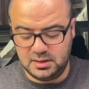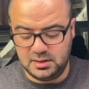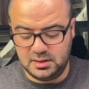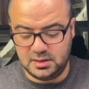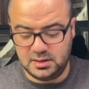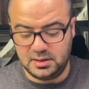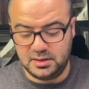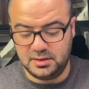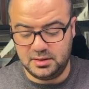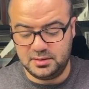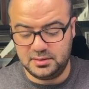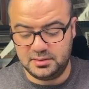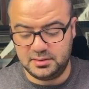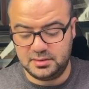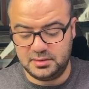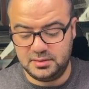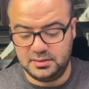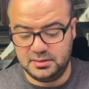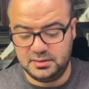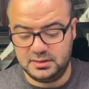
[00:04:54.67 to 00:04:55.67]
another
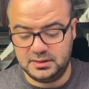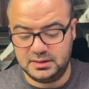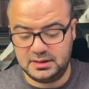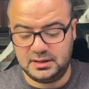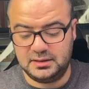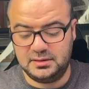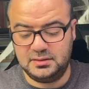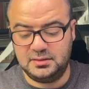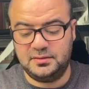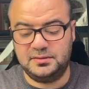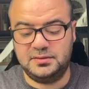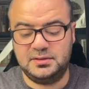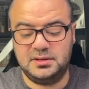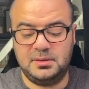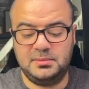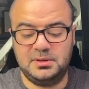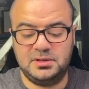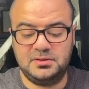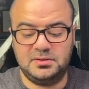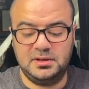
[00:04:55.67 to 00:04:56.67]
set of
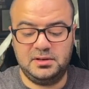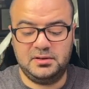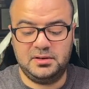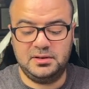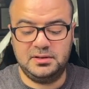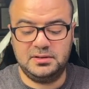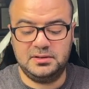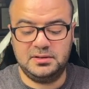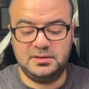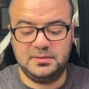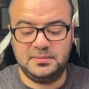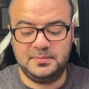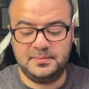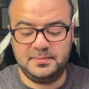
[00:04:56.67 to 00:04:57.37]
symmetry lines.